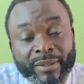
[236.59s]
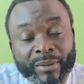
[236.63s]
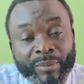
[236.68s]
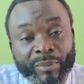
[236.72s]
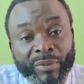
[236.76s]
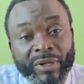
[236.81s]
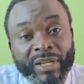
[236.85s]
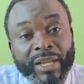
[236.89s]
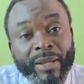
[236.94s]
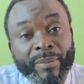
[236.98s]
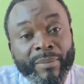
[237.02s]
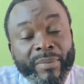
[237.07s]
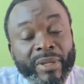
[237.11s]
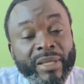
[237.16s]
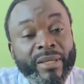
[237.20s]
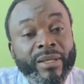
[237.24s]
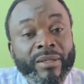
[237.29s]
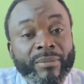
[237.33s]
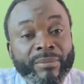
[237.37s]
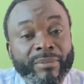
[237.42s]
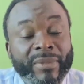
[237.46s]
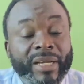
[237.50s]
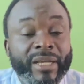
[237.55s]
But let
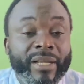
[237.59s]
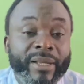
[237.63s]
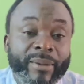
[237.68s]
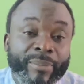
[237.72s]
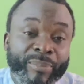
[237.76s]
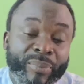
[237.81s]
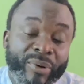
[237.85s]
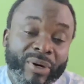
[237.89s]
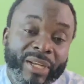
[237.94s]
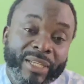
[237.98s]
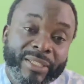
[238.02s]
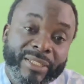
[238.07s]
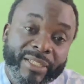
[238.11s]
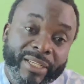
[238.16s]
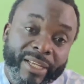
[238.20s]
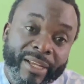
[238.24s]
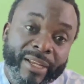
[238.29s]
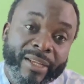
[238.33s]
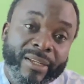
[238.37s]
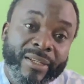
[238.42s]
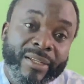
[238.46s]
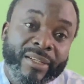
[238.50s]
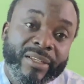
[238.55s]
me make a point here.
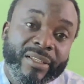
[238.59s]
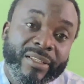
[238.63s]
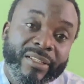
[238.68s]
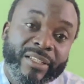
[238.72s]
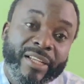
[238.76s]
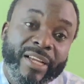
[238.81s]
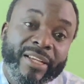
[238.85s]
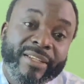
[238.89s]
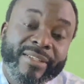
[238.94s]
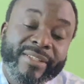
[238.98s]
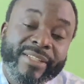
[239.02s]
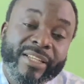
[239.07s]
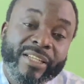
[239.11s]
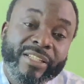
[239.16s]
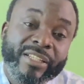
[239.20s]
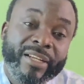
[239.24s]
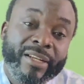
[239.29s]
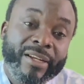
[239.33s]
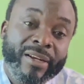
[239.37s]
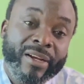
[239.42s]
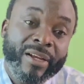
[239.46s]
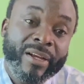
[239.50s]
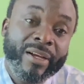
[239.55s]
There is a
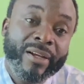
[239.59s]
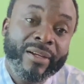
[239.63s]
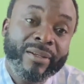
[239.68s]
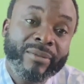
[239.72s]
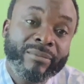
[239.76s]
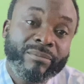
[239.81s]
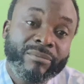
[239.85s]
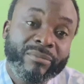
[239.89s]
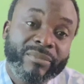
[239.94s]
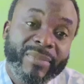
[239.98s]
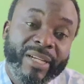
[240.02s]
general